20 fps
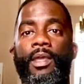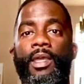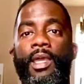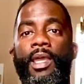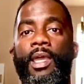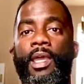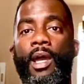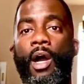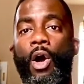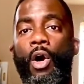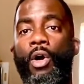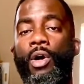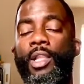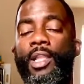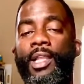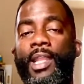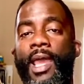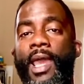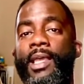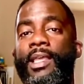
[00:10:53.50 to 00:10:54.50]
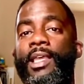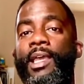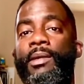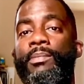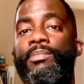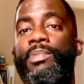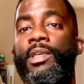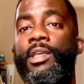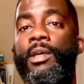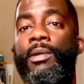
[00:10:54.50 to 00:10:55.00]
And all of that can
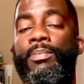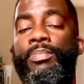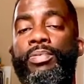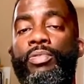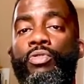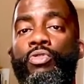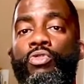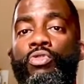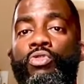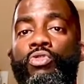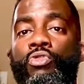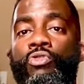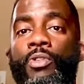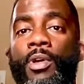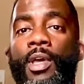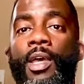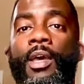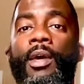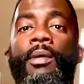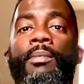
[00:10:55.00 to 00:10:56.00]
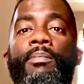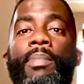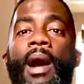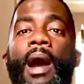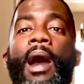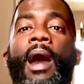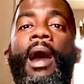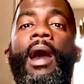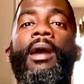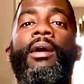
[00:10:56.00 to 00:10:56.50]
be improved
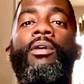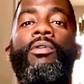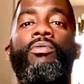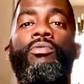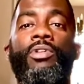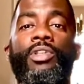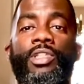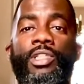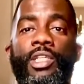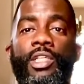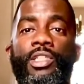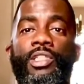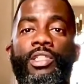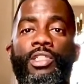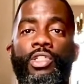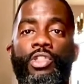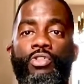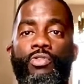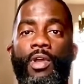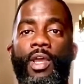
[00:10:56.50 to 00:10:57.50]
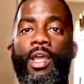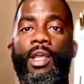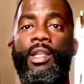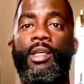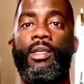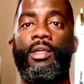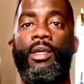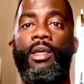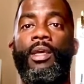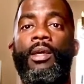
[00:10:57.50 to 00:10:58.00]
by resistance training,
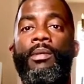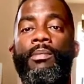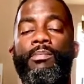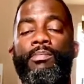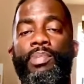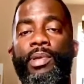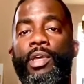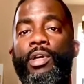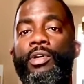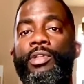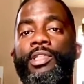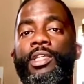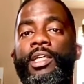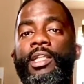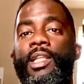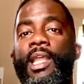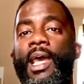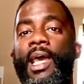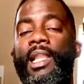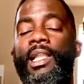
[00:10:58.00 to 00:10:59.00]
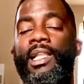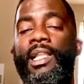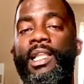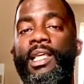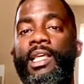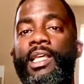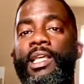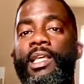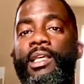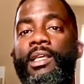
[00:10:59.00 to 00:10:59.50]
building that
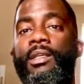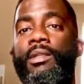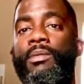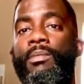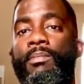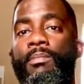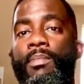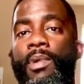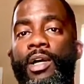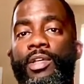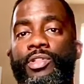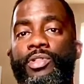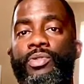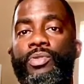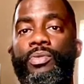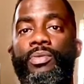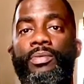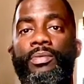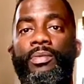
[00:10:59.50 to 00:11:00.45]
lean muscle.